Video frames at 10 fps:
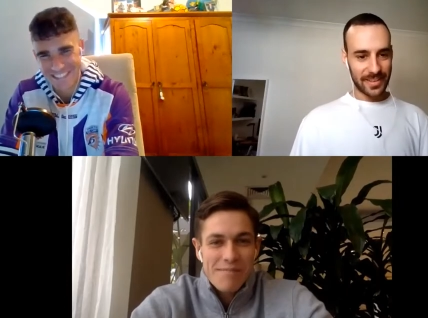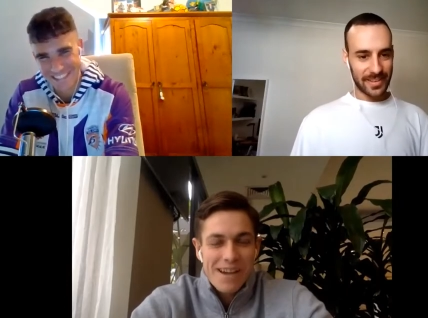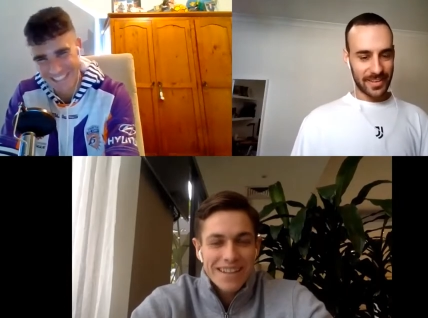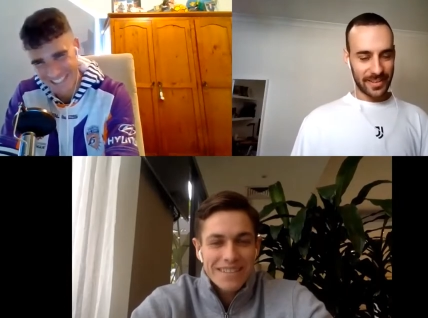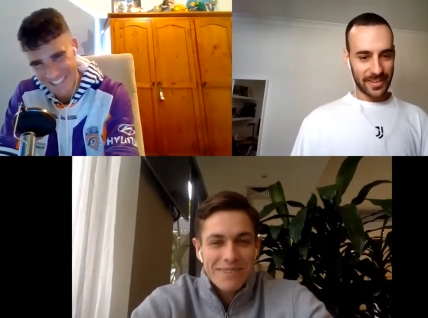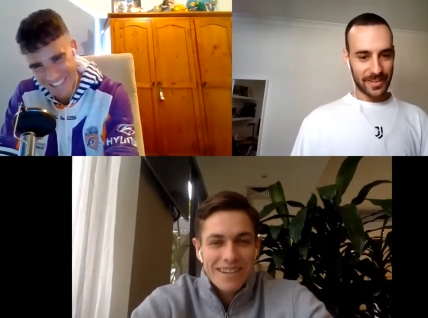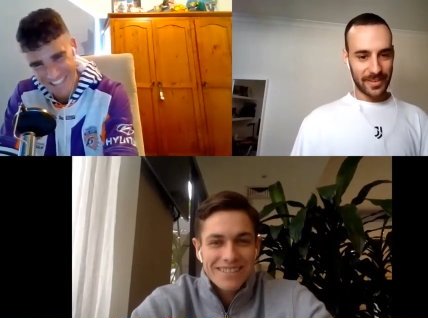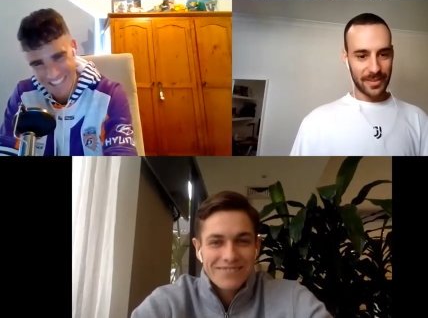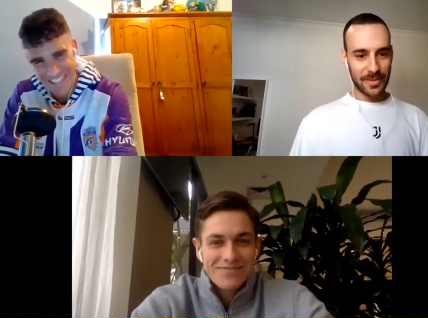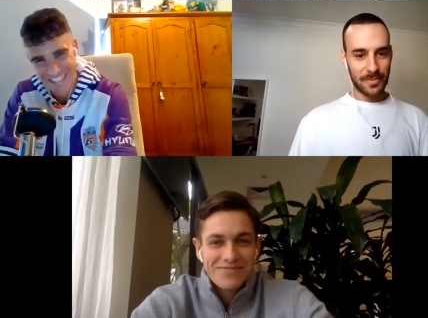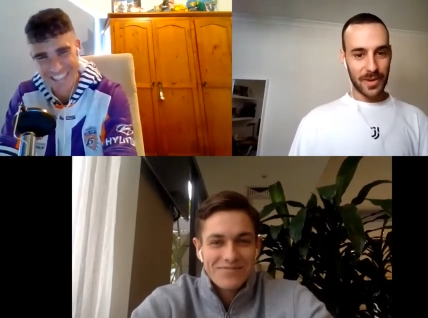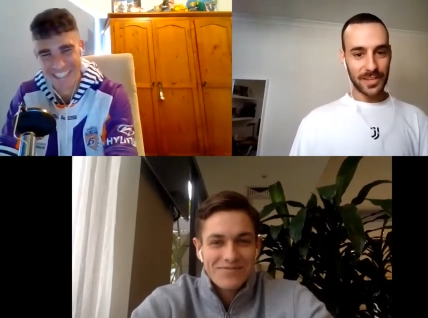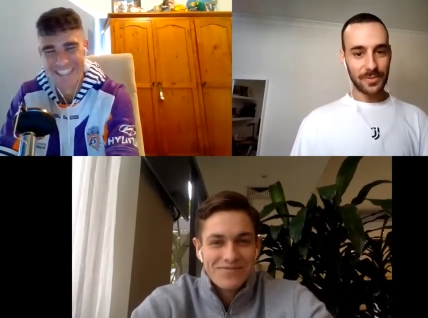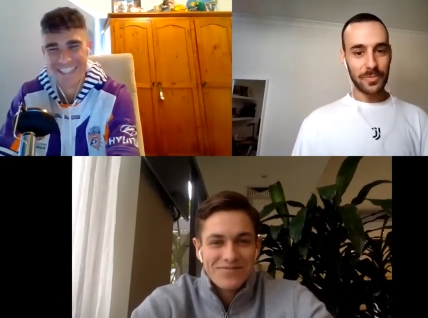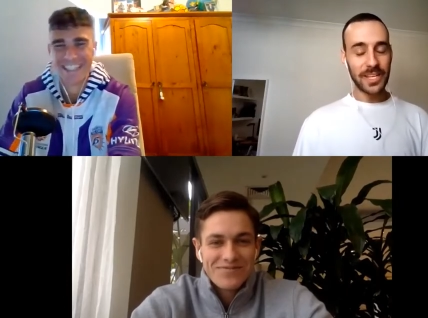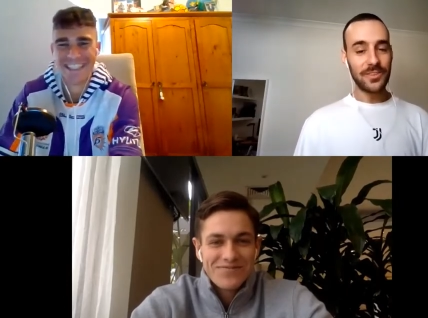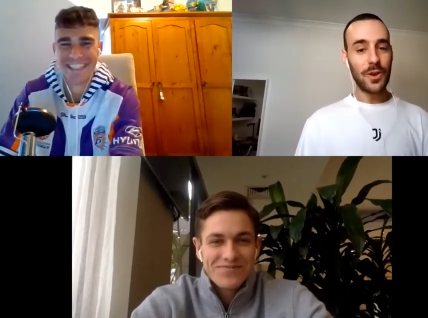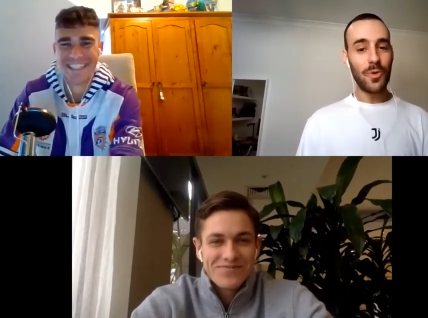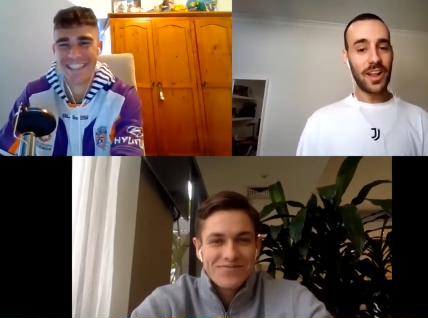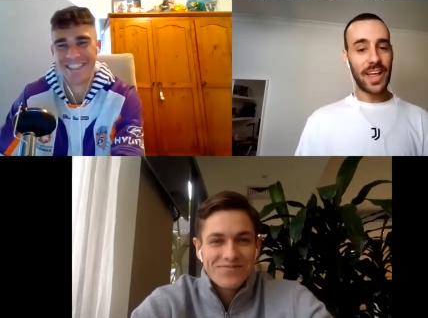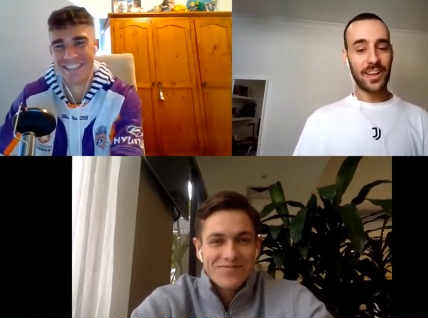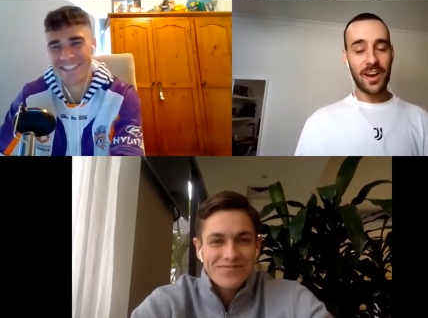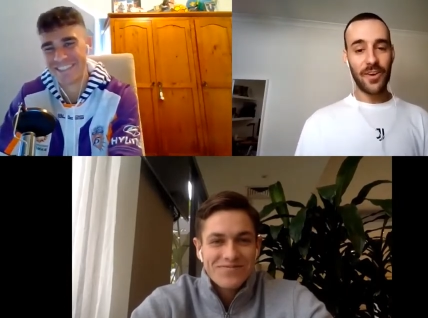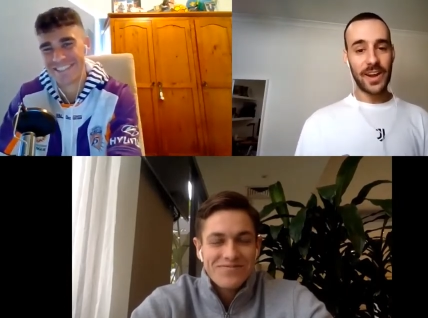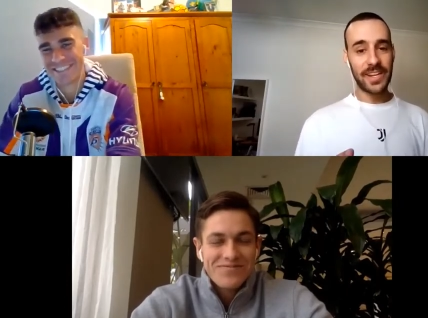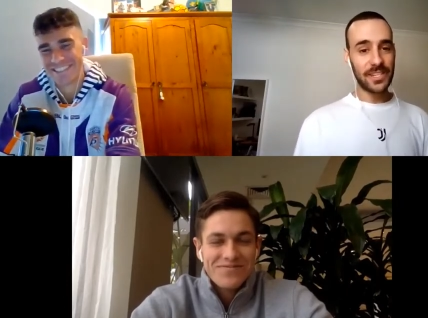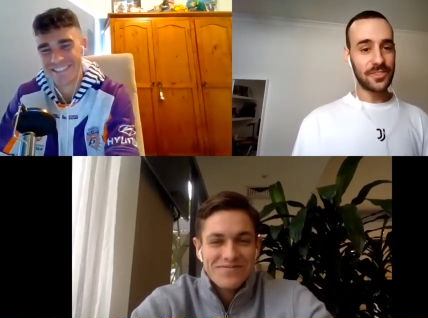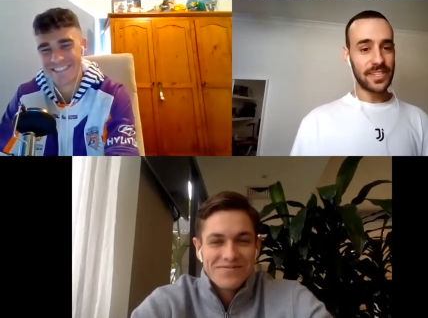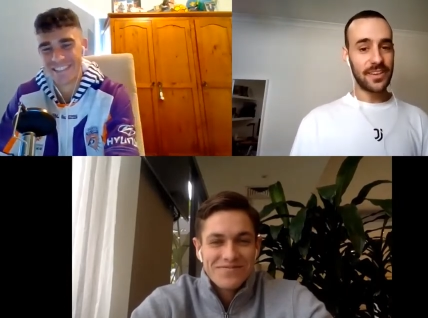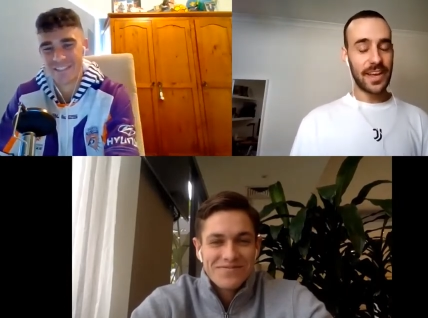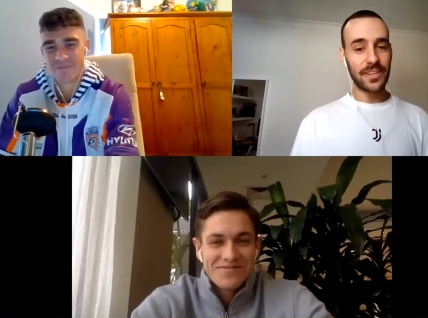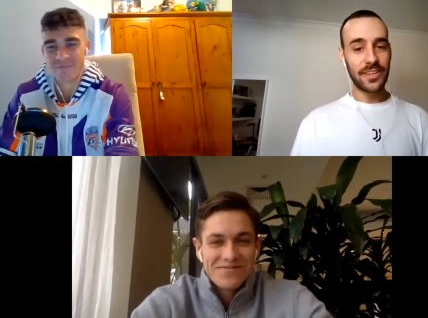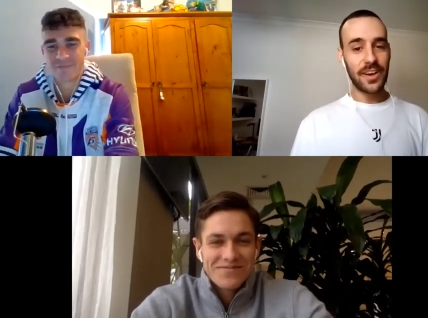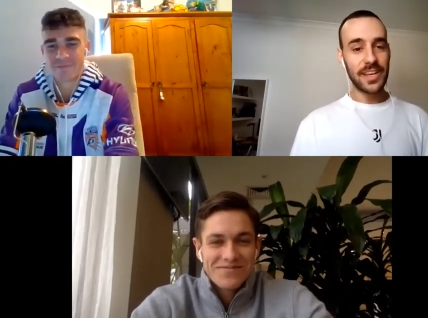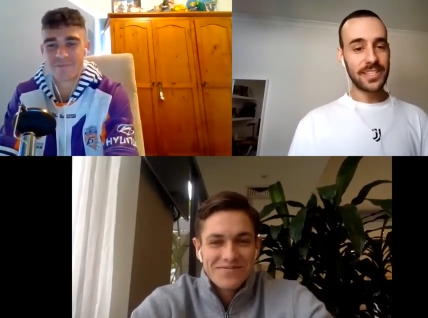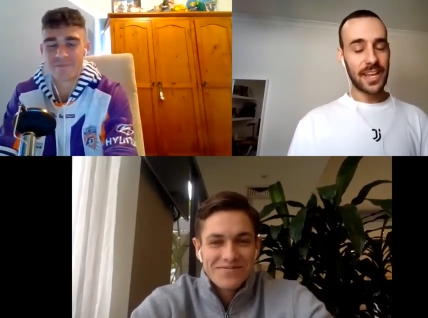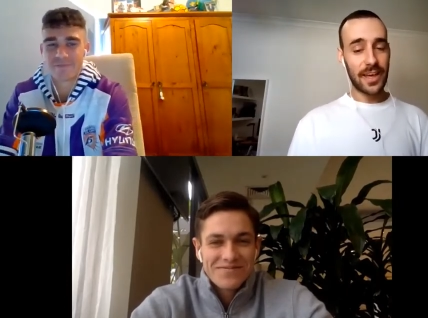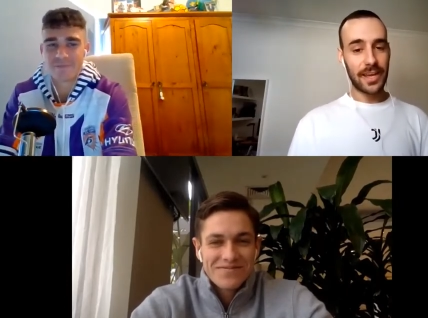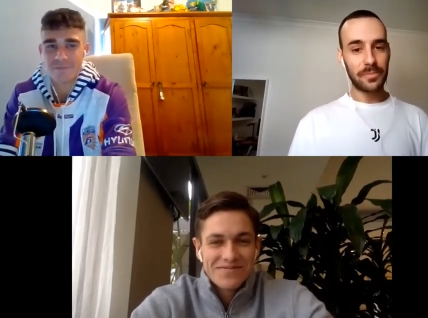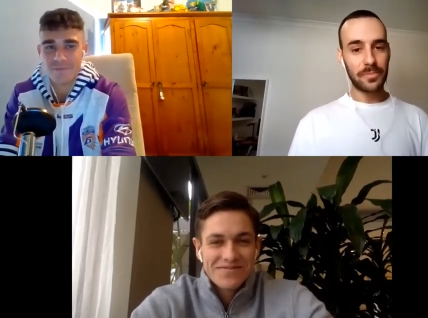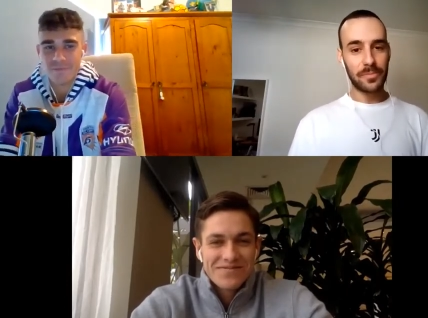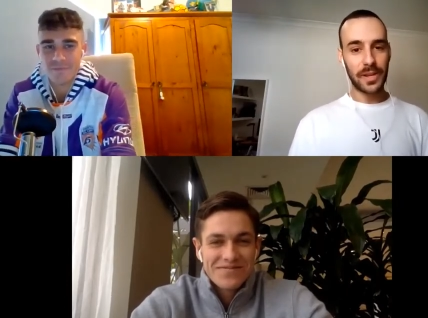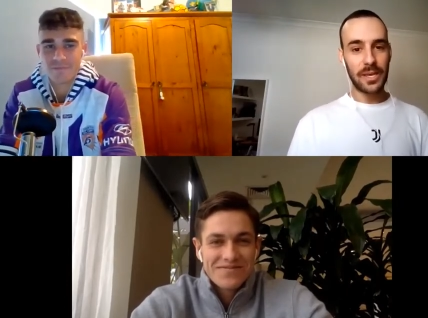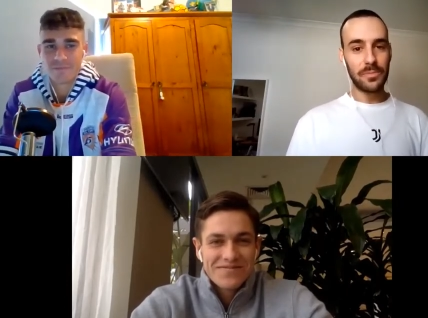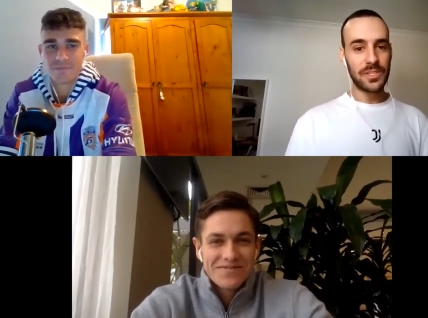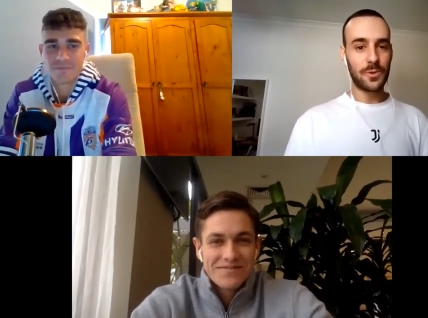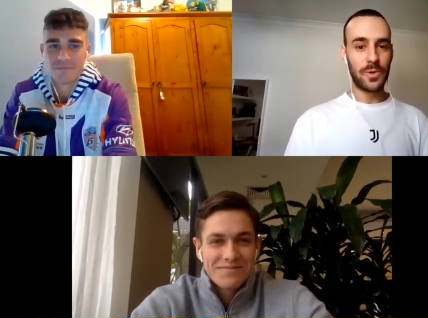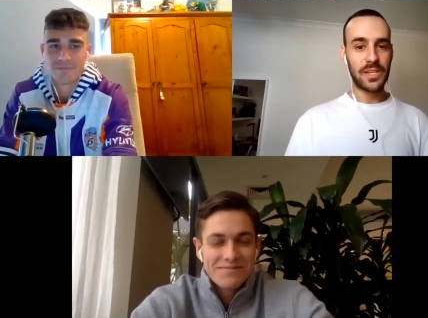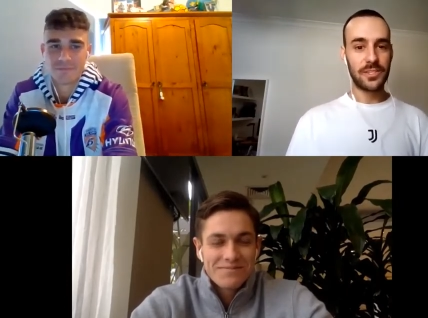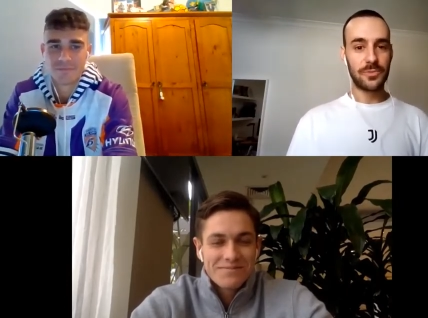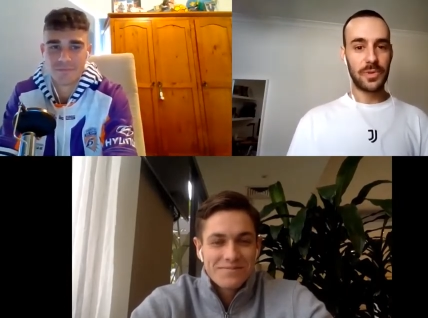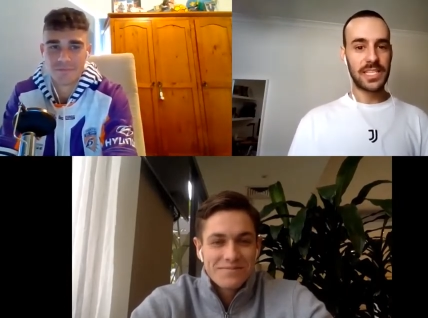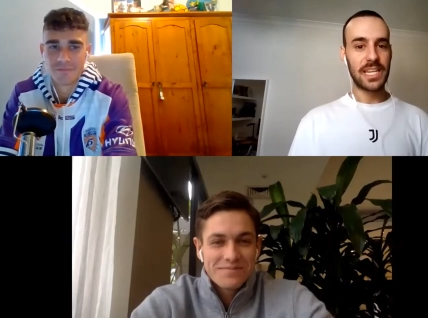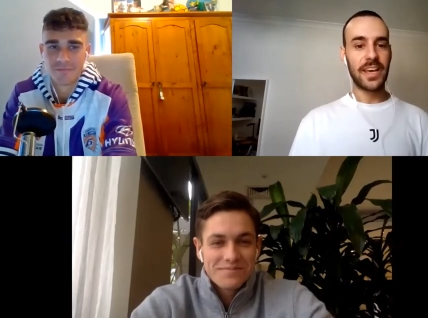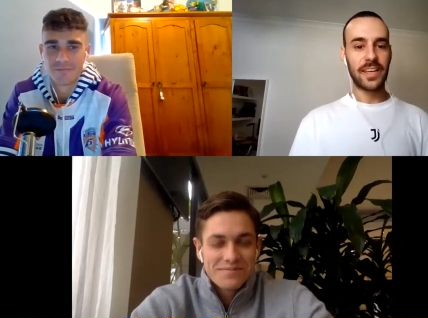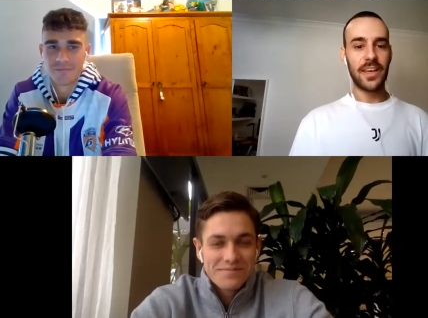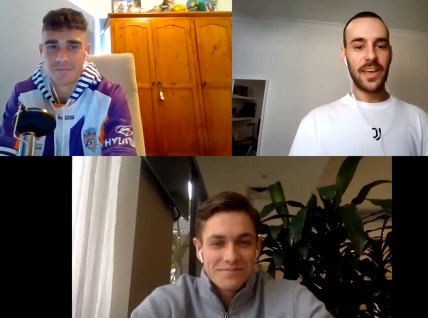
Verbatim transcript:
Speaker 1: my bags about.
Speaker 2: But you know what? I, like I find interesting, like the guys that like play musical instruments and like